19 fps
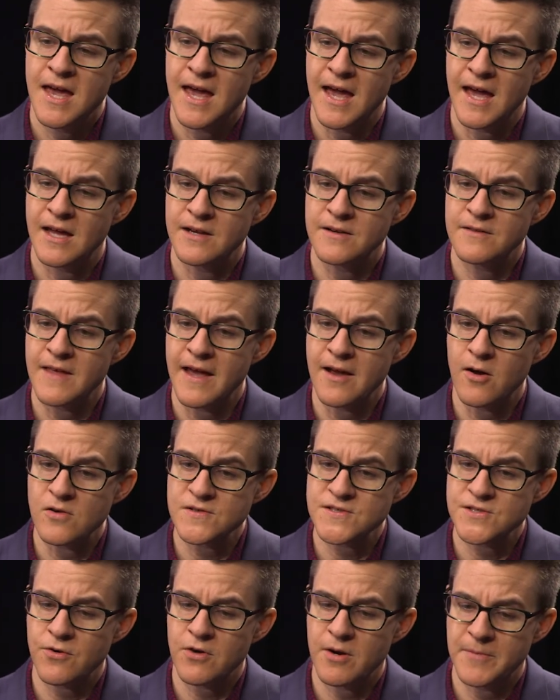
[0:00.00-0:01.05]
And they
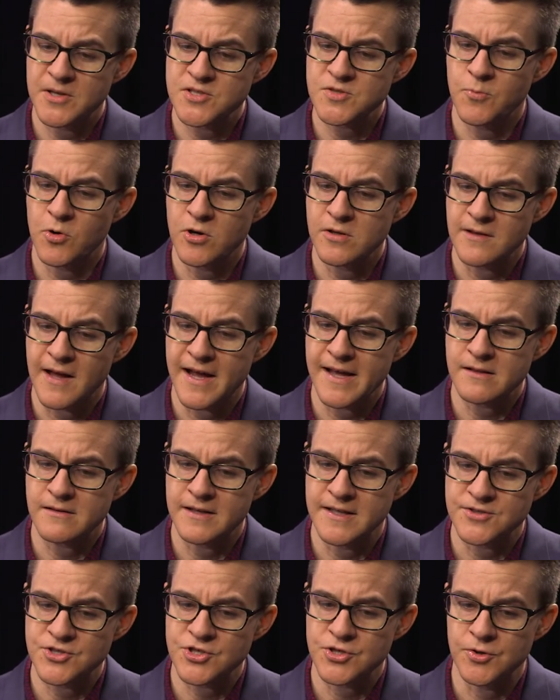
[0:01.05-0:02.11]
also are much more
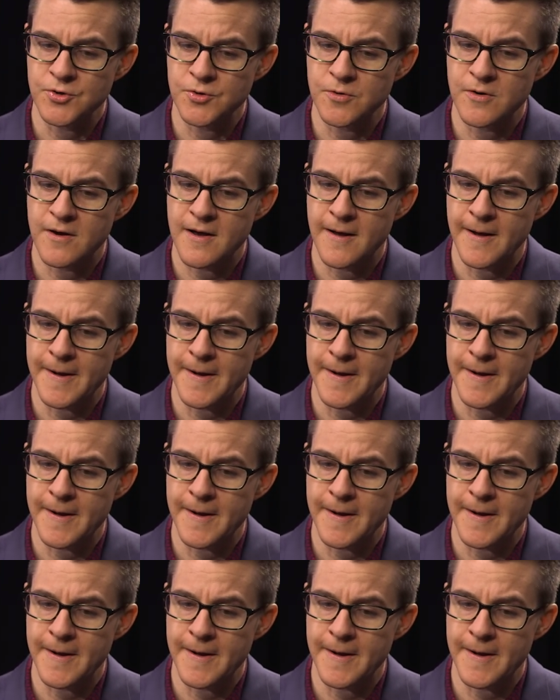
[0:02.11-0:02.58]
likely to